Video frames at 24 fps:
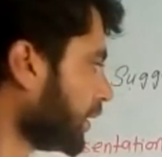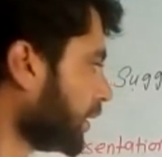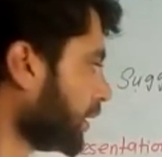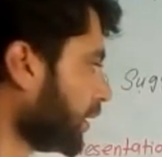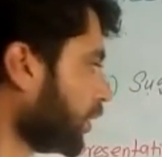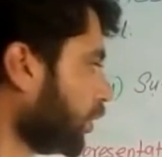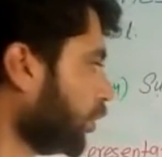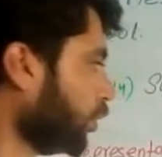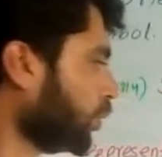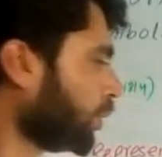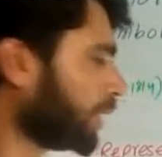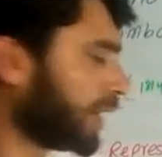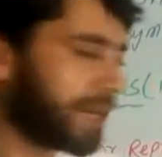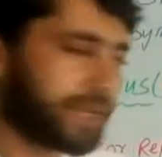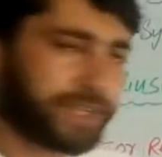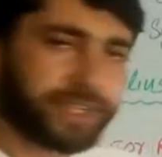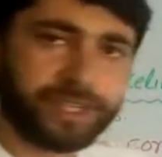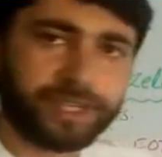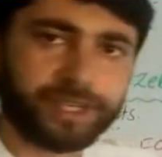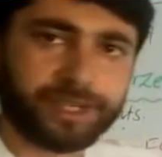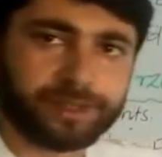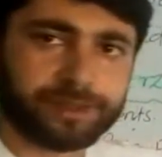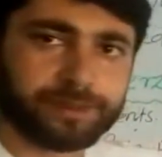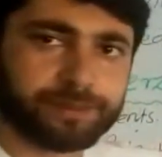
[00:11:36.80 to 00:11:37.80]
Look at
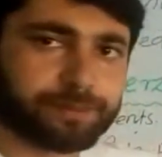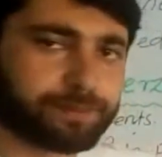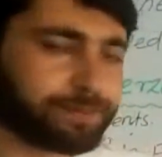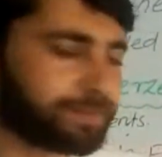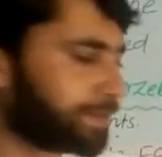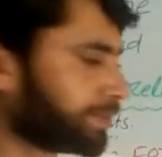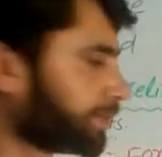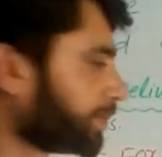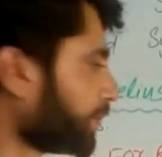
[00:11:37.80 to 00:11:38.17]
here.